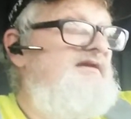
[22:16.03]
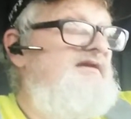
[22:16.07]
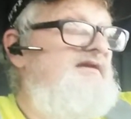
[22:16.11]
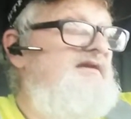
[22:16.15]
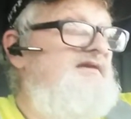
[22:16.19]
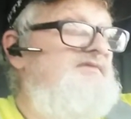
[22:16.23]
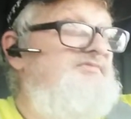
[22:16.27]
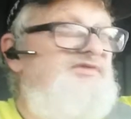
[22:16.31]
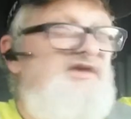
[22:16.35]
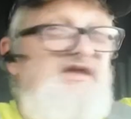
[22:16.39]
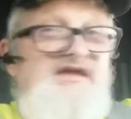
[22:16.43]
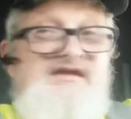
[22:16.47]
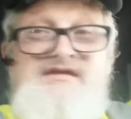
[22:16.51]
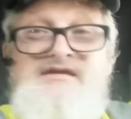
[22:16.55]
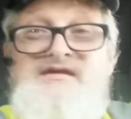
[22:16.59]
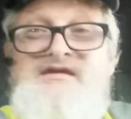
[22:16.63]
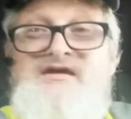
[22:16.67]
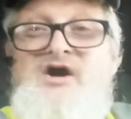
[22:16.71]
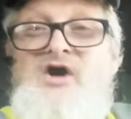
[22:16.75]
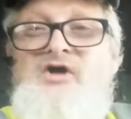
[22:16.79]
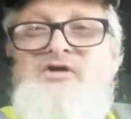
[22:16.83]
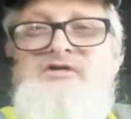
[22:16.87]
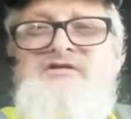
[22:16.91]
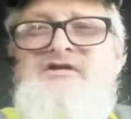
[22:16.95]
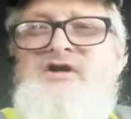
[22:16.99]
if they
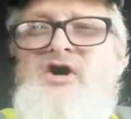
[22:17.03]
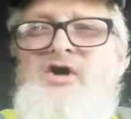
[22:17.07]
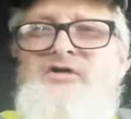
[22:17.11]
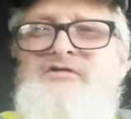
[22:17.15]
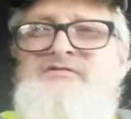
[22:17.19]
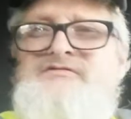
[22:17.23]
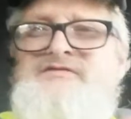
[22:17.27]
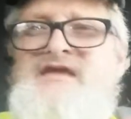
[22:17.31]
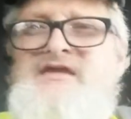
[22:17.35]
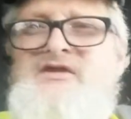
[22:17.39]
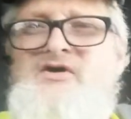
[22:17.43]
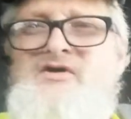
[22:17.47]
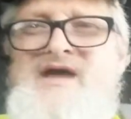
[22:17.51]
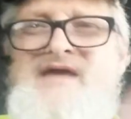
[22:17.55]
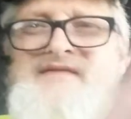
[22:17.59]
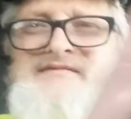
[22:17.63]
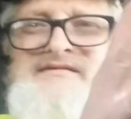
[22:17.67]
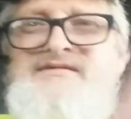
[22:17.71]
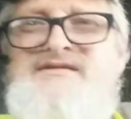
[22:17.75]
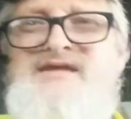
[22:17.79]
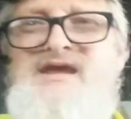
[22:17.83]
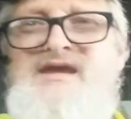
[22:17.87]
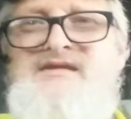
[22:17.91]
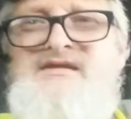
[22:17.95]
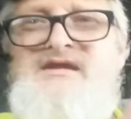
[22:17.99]
don't have
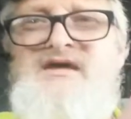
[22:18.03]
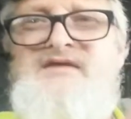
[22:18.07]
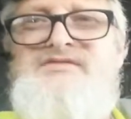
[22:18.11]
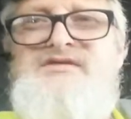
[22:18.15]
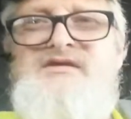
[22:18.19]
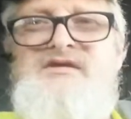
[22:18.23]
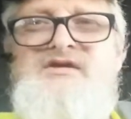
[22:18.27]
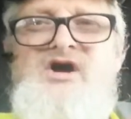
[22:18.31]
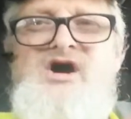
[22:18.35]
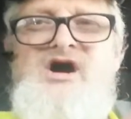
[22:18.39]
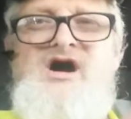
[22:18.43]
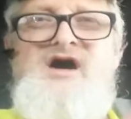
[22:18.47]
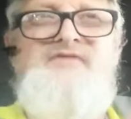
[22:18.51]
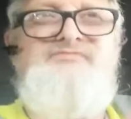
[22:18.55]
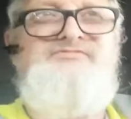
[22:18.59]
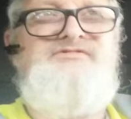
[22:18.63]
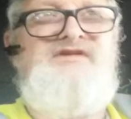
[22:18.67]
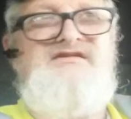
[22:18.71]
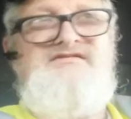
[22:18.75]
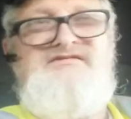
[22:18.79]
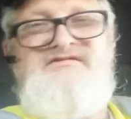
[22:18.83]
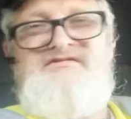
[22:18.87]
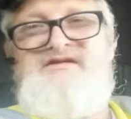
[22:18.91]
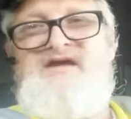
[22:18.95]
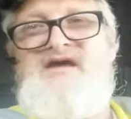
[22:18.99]
to take nothing off,
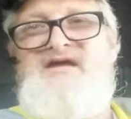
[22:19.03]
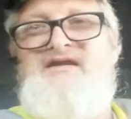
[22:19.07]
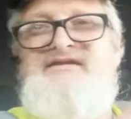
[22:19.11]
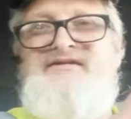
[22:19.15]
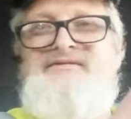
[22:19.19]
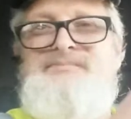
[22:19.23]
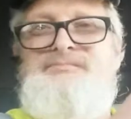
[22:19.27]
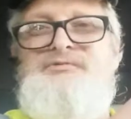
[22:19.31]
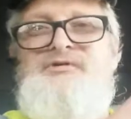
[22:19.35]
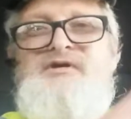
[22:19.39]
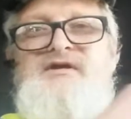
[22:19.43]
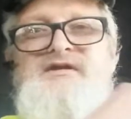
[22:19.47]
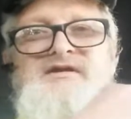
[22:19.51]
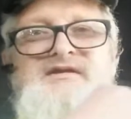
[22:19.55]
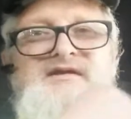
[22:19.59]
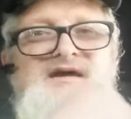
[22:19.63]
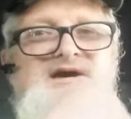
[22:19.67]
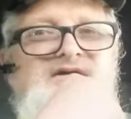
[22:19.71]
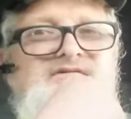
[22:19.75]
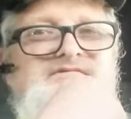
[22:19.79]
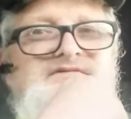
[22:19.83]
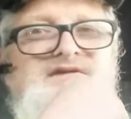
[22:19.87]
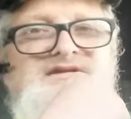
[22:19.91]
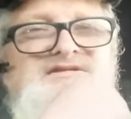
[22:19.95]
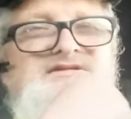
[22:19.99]
they just got to spread it
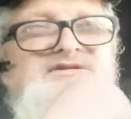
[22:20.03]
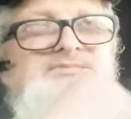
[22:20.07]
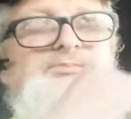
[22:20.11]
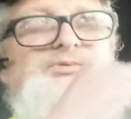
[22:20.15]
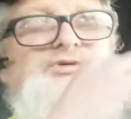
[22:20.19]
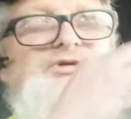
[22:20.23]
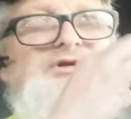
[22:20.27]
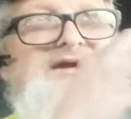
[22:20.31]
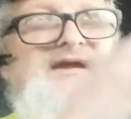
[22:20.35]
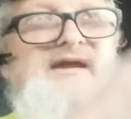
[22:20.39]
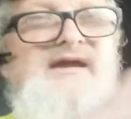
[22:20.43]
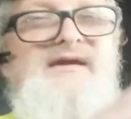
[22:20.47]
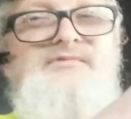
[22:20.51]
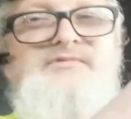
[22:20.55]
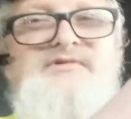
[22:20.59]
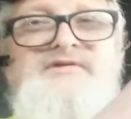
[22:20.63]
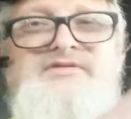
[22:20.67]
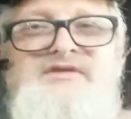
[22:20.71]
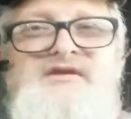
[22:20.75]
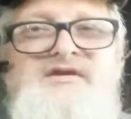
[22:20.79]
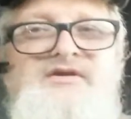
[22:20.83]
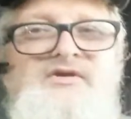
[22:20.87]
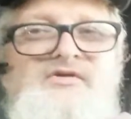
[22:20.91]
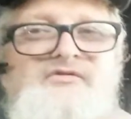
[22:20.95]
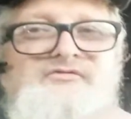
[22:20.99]
out. They just put
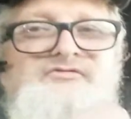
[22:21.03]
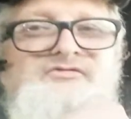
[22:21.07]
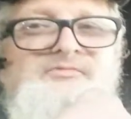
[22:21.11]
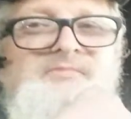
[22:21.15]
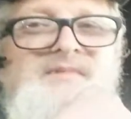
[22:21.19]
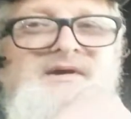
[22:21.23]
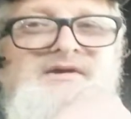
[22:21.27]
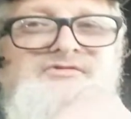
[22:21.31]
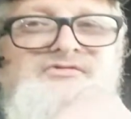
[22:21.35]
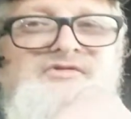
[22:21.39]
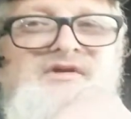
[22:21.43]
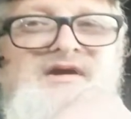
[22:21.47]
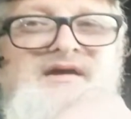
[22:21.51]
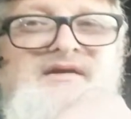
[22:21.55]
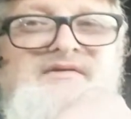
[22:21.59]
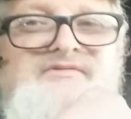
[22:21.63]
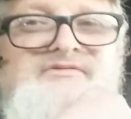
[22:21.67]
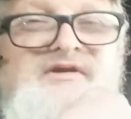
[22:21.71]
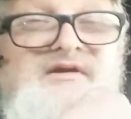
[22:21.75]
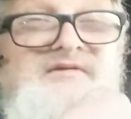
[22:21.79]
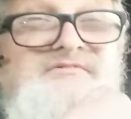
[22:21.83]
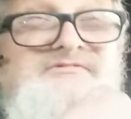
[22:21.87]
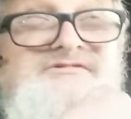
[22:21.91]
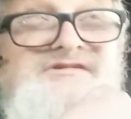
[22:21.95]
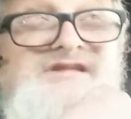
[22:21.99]
everything over my drives.
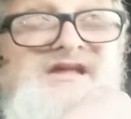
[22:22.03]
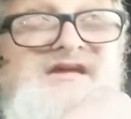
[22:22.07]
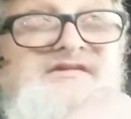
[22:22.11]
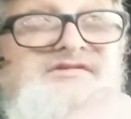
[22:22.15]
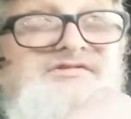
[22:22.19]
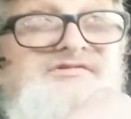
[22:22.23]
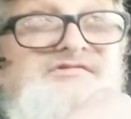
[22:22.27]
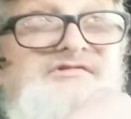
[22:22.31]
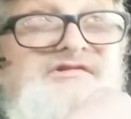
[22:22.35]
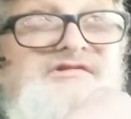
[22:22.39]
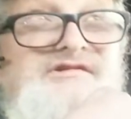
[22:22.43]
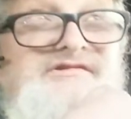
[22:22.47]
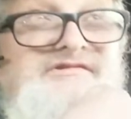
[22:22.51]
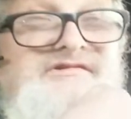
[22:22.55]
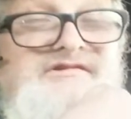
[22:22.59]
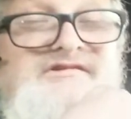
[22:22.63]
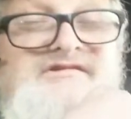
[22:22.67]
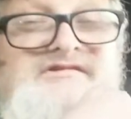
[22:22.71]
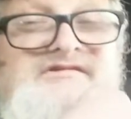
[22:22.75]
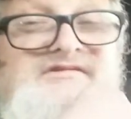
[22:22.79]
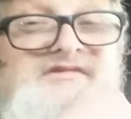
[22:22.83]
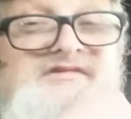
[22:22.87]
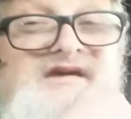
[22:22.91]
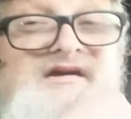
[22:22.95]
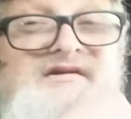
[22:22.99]
I was like
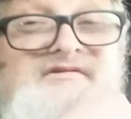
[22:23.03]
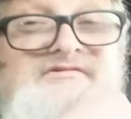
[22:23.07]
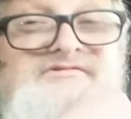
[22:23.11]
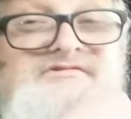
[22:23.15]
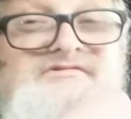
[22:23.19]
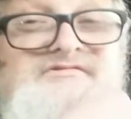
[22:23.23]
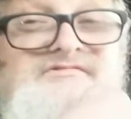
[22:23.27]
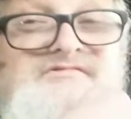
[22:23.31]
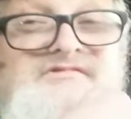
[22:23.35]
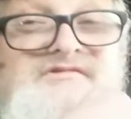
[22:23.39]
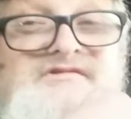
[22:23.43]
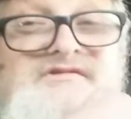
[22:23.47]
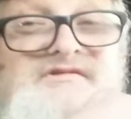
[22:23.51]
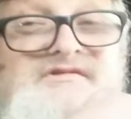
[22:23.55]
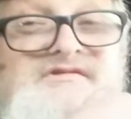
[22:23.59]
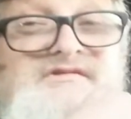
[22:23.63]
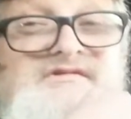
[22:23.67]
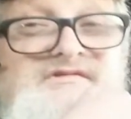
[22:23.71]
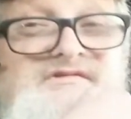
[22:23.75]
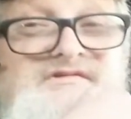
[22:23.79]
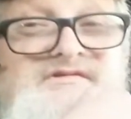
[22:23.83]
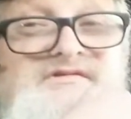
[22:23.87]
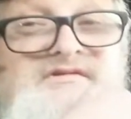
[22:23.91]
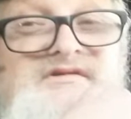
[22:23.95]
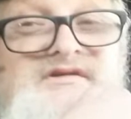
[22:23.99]
36,000,
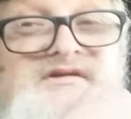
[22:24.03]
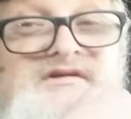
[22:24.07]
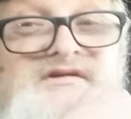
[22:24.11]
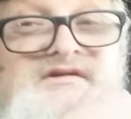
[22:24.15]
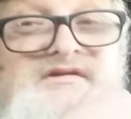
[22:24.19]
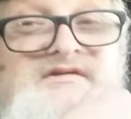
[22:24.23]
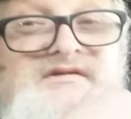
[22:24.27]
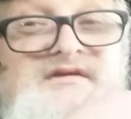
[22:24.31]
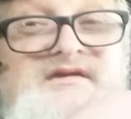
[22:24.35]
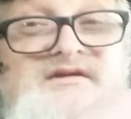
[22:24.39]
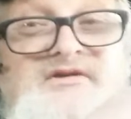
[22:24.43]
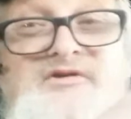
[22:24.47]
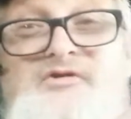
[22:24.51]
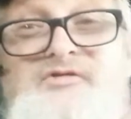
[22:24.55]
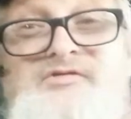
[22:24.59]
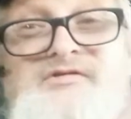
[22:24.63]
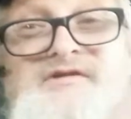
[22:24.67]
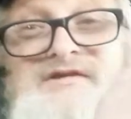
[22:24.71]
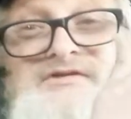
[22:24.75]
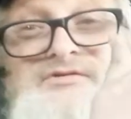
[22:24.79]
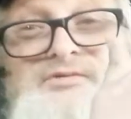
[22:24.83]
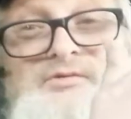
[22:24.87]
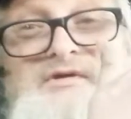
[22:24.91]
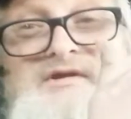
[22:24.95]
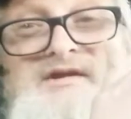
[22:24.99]

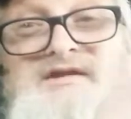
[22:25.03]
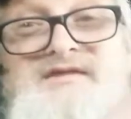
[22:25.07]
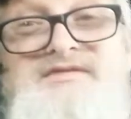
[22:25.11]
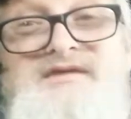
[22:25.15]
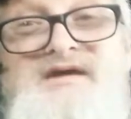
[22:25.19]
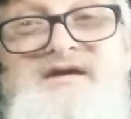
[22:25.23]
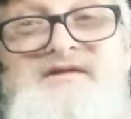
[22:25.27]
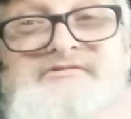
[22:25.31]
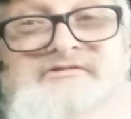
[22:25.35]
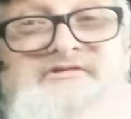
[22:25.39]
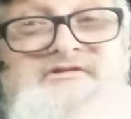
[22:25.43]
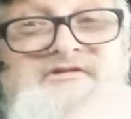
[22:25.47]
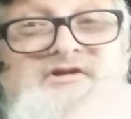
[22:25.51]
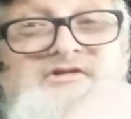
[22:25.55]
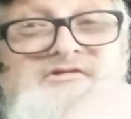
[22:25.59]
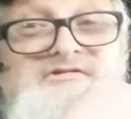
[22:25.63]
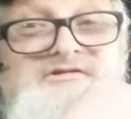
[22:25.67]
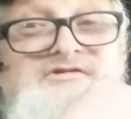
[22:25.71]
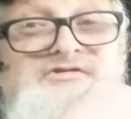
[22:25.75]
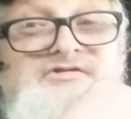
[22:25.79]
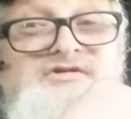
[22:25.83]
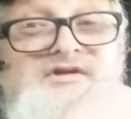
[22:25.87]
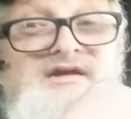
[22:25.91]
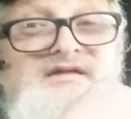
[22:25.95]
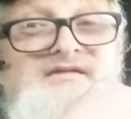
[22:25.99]
only 20,000 on the
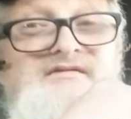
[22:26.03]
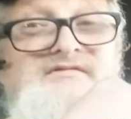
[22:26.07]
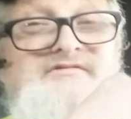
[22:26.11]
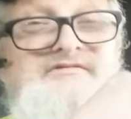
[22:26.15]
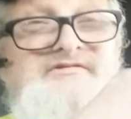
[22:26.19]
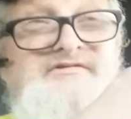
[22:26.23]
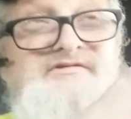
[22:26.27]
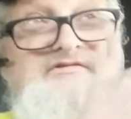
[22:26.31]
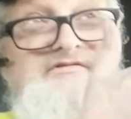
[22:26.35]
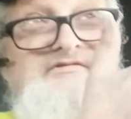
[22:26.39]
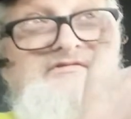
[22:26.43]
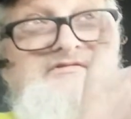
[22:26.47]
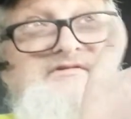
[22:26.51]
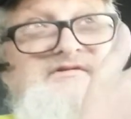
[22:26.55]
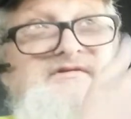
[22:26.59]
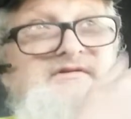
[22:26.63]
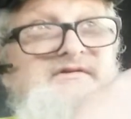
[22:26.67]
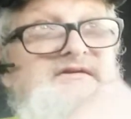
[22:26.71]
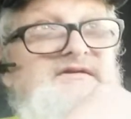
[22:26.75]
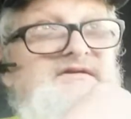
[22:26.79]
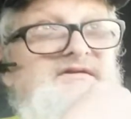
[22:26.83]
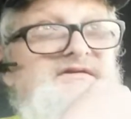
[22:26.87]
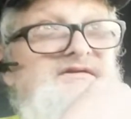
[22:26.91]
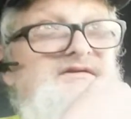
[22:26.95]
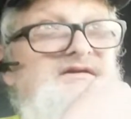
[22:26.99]
trailer, so
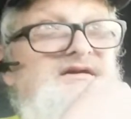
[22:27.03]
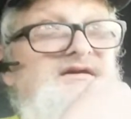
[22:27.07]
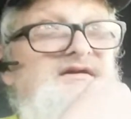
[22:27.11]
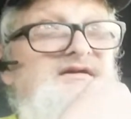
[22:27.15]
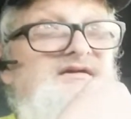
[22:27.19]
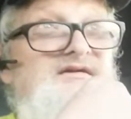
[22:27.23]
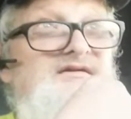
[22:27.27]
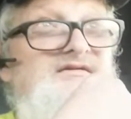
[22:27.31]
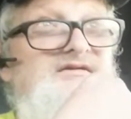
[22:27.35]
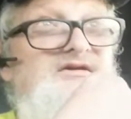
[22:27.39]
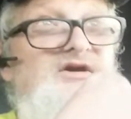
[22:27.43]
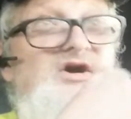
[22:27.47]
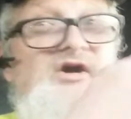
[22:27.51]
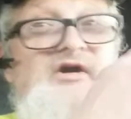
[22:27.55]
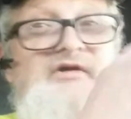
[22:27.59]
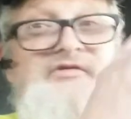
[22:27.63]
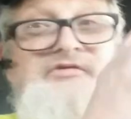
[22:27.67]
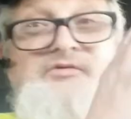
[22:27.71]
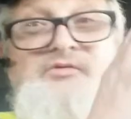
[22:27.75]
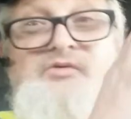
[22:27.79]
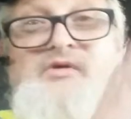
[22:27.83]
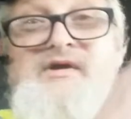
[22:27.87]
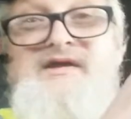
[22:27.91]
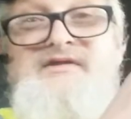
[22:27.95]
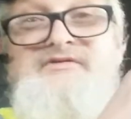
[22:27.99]
all
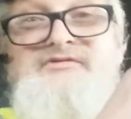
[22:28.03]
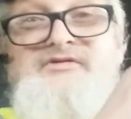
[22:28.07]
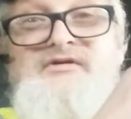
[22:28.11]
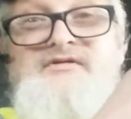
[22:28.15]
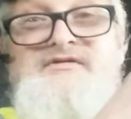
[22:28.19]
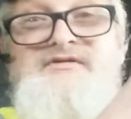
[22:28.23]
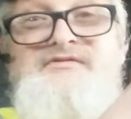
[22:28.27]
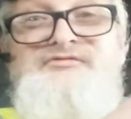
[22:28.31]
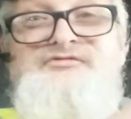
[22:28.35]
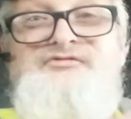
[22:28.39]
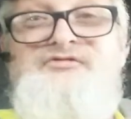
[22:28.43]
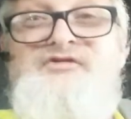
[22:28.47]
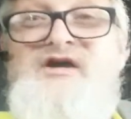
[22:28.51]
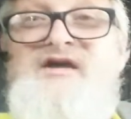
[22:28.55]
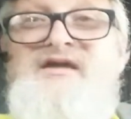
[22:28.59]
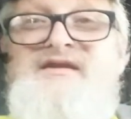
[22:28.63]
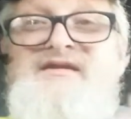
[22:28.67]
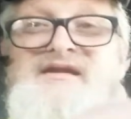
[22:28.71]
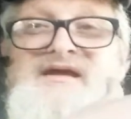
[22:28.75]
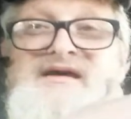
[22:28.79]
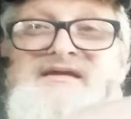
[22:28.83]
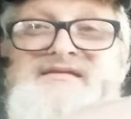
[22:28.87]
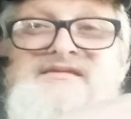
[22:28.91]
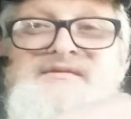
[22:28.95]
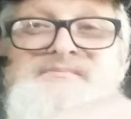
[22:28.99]
the weight's on the front,
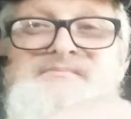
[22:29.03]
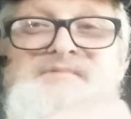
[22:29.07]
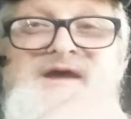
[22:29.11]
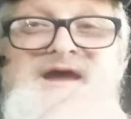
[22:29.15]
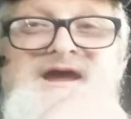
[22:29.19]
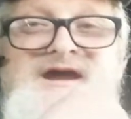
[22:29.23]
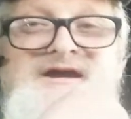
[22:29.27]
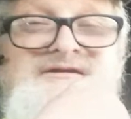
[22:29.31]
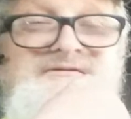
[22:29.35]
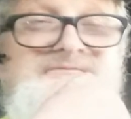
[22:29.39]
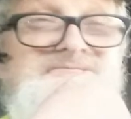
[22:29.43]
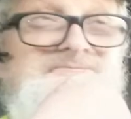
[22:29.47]
not the back.